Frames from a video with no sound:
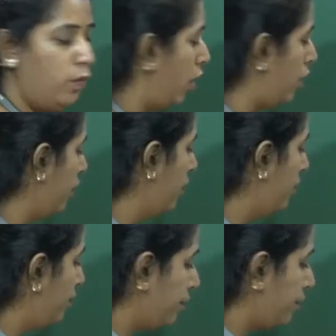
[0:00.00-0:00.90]
what?
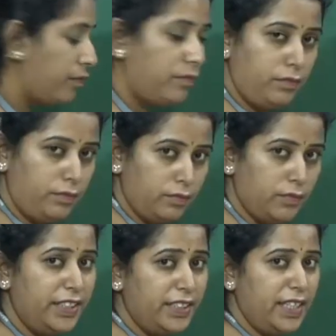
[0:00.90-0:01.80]

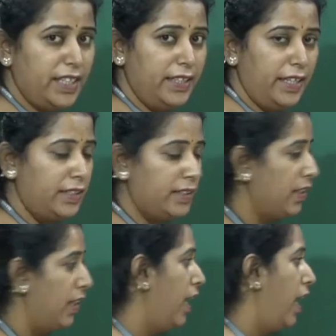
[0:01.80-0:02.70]

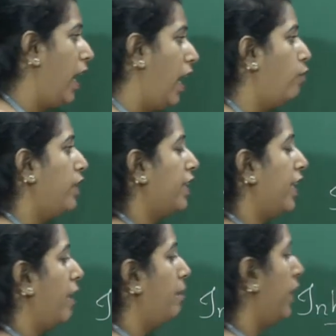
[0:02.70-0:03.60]
Descendants. How
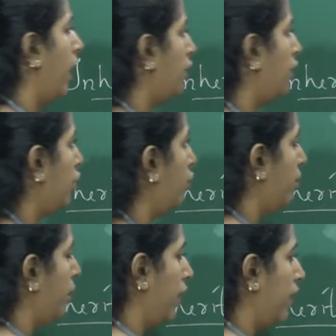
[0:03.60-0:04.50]
it can be
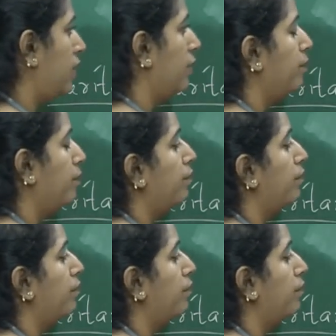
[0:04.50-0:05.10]
achieved means,